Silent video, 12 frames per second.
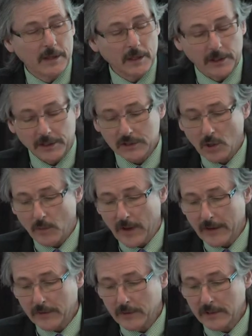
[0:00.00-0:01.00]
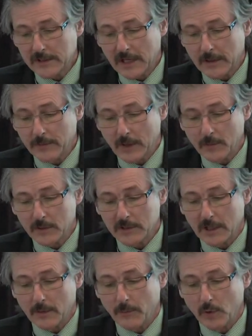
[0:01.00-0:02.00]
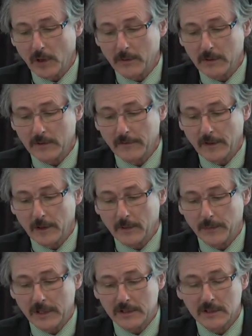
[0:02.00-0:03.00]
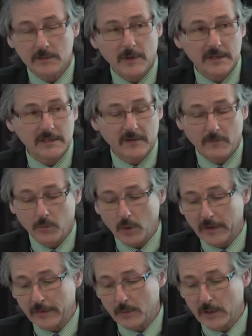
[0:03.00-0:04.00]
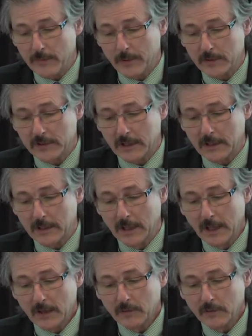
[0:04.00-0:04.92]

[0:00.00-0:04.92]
Now let's go back through the same numbers. Unemployment in the Philippines is about 7.3%.